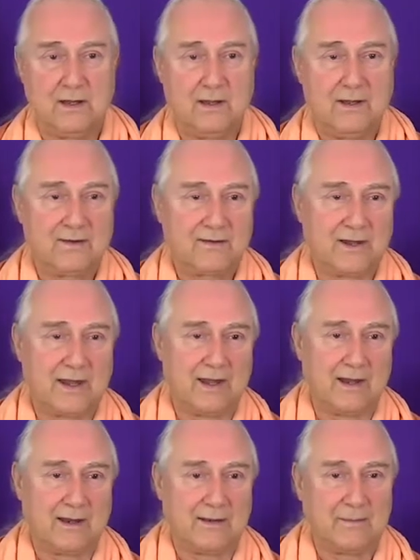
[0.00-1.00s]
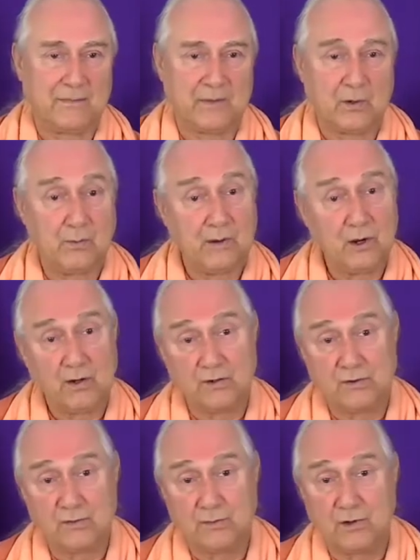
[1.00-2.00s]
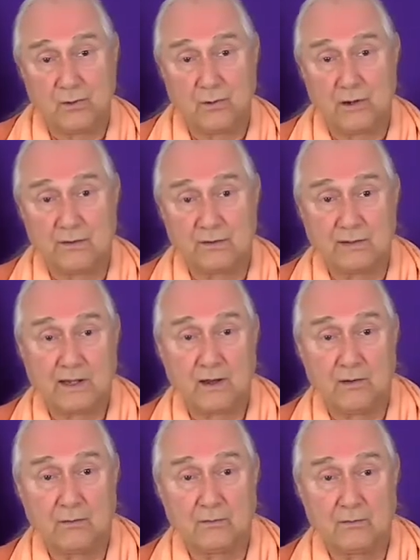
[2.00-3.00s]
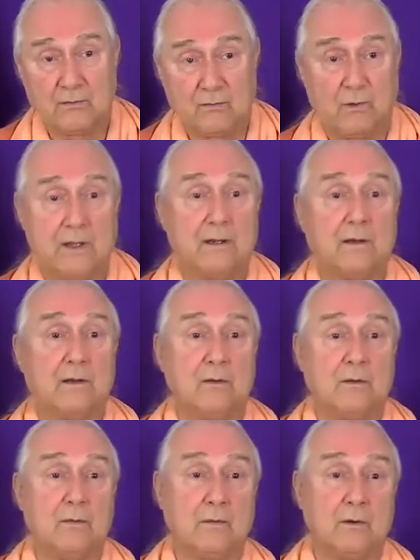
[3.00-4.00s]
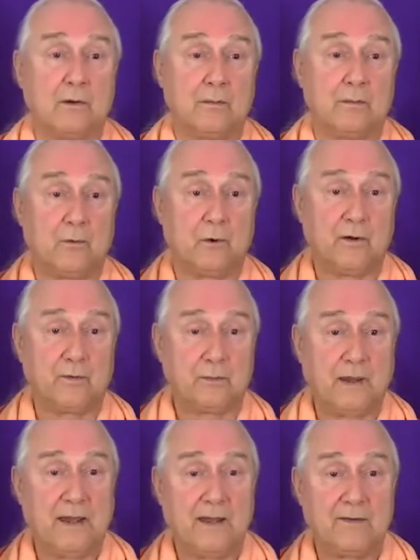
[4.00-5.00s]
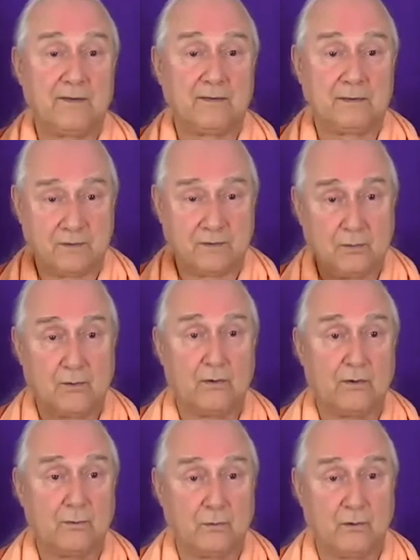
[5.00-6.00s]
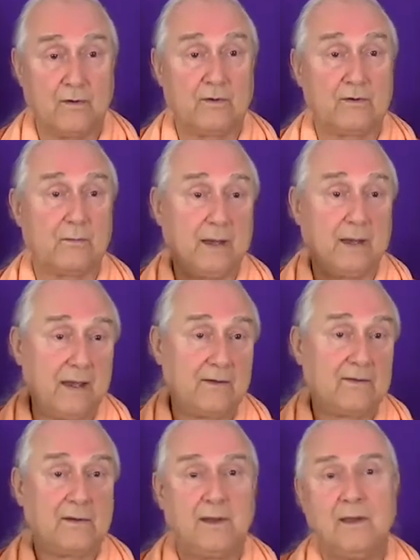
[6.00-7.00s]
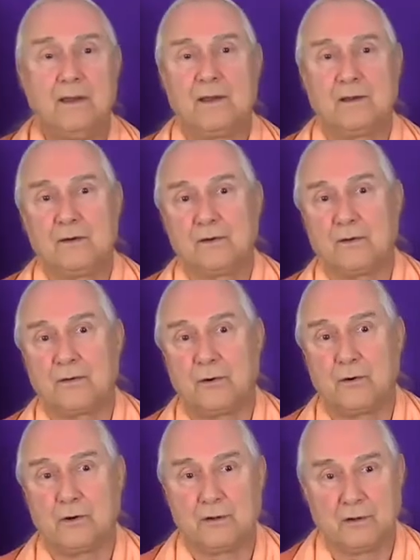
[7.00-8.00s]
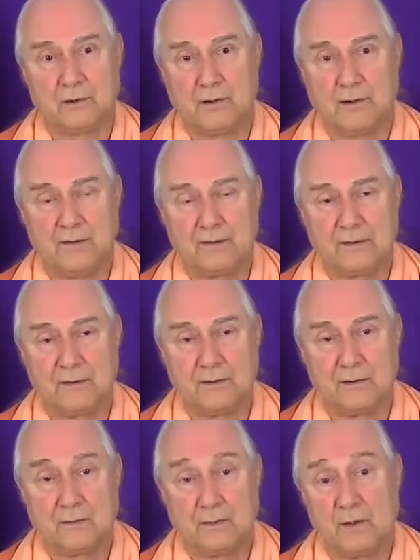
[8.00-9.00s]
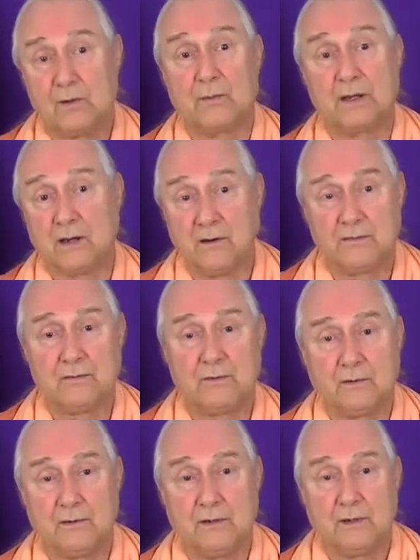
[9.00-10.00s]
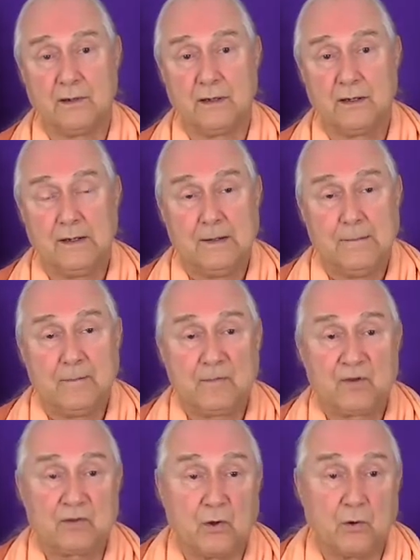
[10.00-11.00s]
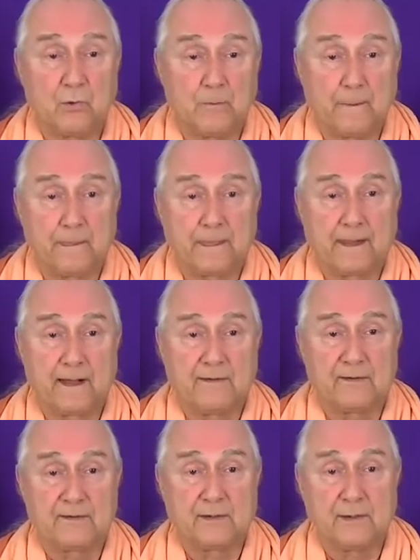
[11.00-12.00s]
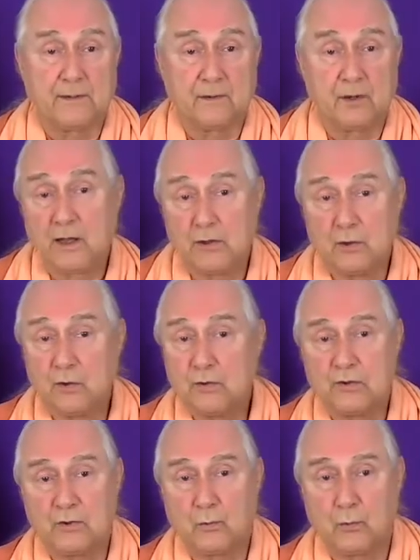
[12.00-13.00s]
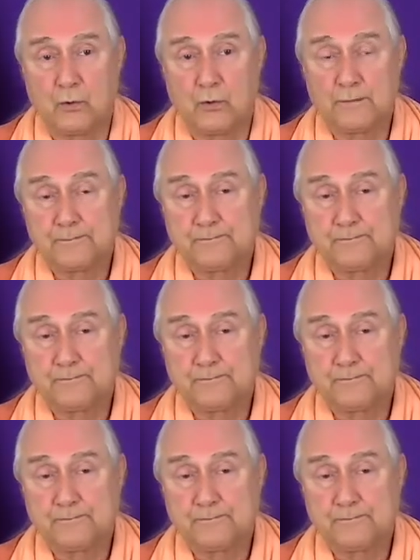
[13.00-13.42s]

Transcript: saying, you Americans better watch out. 1 world war has passed, 2 world wars have passed, there's a 3rd on the horizon. You better be careful. So it's not new to the world,